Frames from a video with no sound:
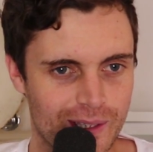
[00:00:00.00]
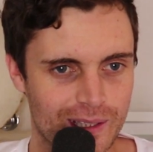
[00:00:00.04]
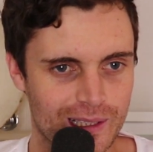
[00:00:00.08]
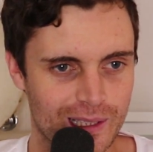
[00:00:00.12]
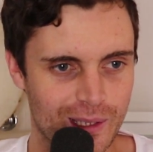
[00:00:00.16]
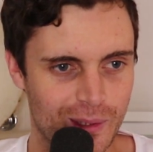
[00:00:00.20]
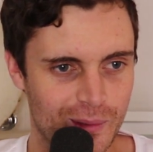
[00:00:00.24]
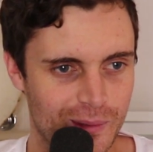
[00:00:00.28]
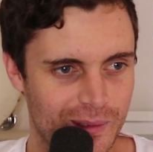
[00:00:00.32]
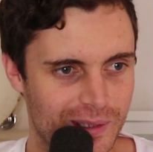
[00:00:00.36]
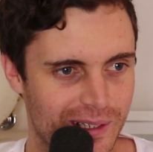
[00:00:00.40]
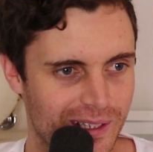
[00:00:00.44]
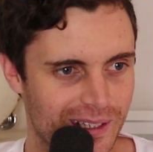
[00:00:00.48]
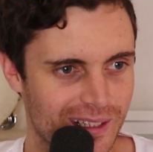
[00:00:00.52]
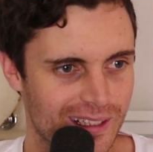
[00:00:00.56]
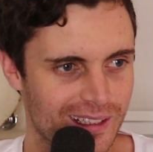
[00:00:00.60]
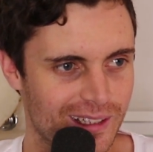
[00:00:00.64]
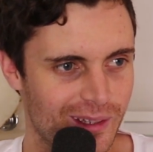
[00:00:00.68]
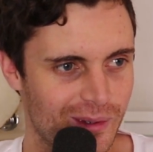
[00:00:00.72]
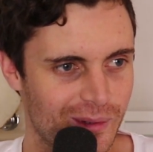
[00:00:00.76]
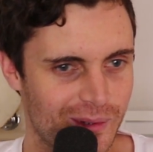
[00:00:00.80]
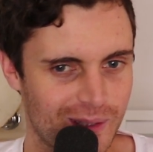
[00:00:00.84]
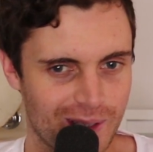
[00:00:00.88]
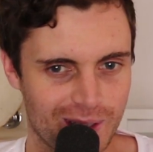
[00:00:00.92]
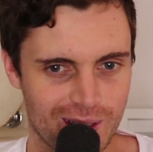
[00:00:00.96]
Luke,
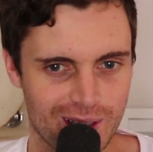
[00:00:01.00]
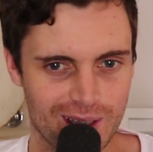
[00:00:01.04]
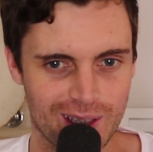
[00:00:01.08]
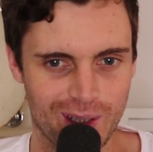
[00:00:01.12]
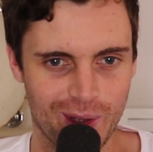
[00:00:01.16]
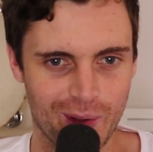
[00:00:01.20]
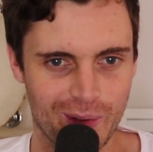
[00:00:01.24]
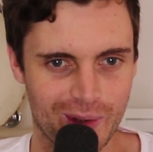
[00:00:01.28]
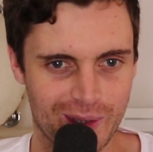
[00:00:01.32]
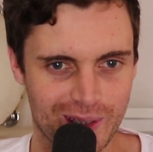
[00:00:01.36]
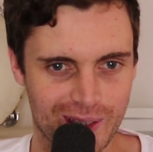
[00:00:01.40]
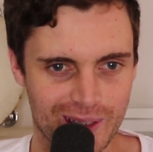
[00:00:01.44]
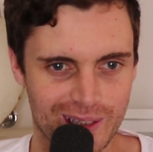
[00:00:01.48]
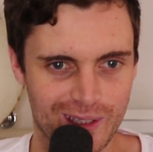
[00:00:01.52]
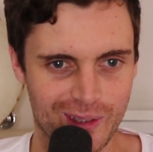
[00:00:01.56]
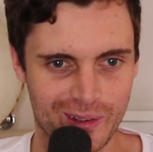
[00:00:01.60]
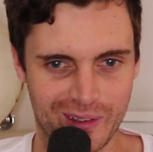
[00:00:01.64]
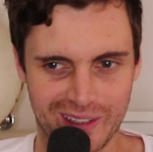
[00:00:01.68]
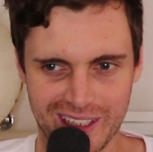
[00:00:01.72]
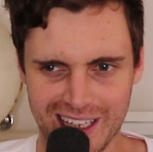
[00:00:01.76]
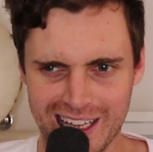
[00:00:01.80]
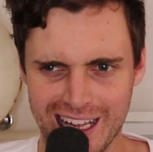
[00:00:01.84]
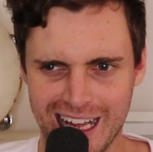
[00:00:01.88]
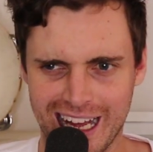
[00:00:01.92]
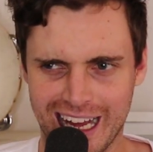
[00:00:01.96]
Luke, Luke, Luke.